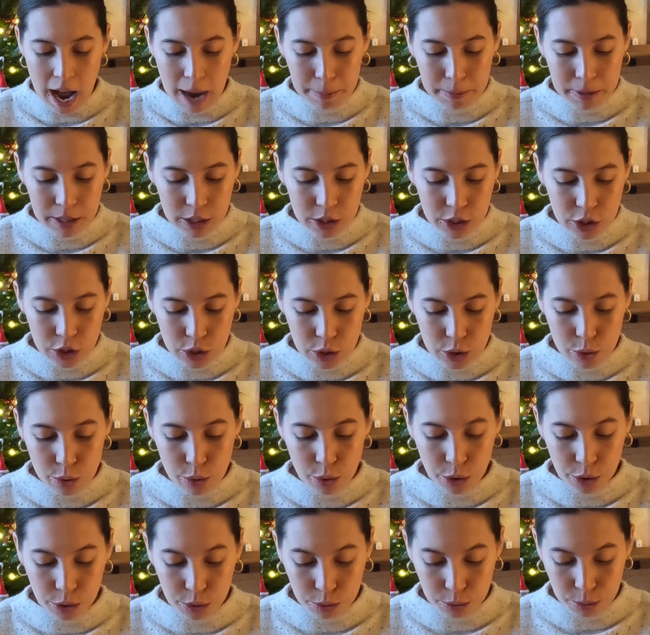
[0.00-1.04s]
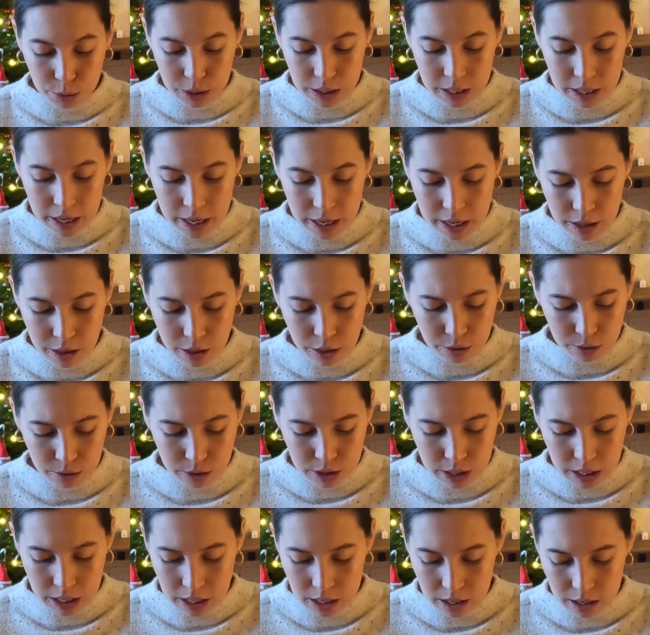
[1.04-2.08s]
I'm gonna do 3 and
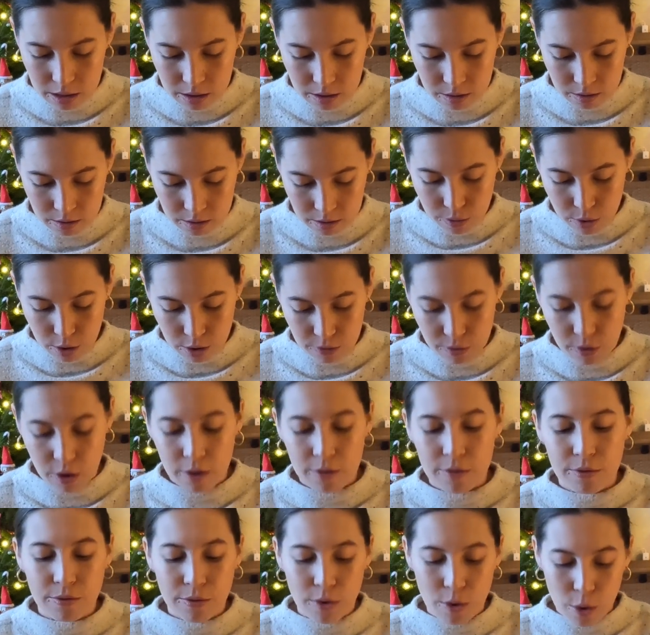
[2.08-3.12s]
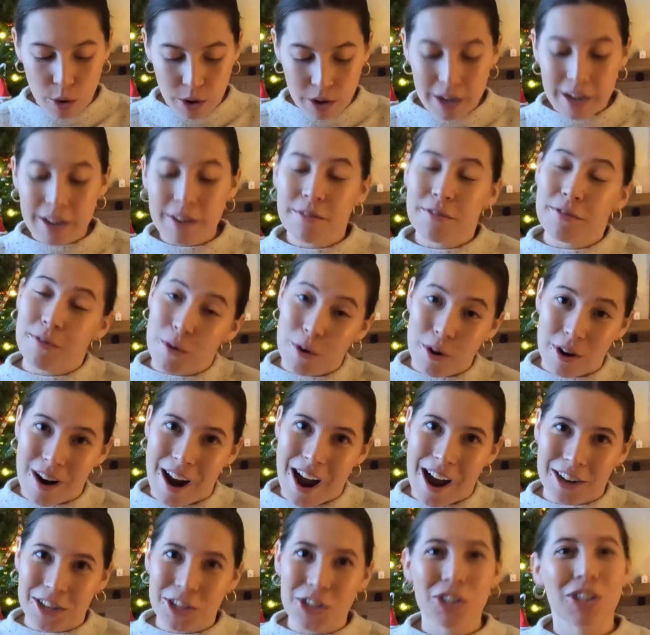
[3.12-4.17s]
3, 4 and 4, 4 and 4
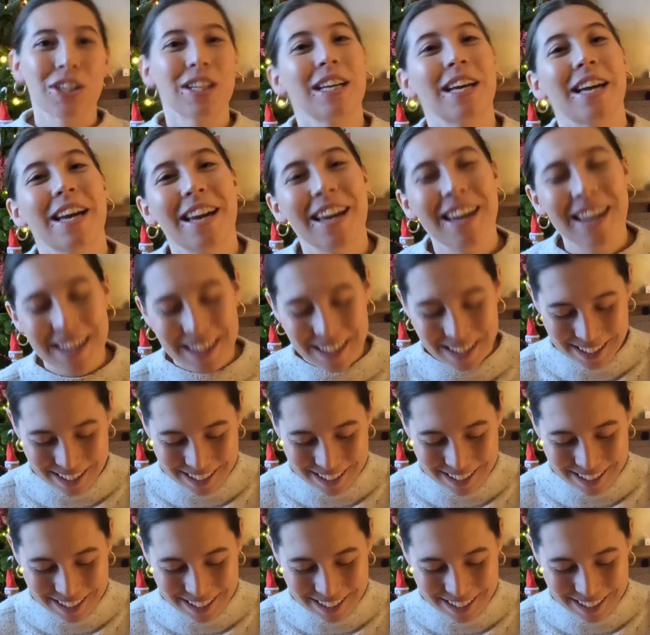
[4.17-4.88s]
actually.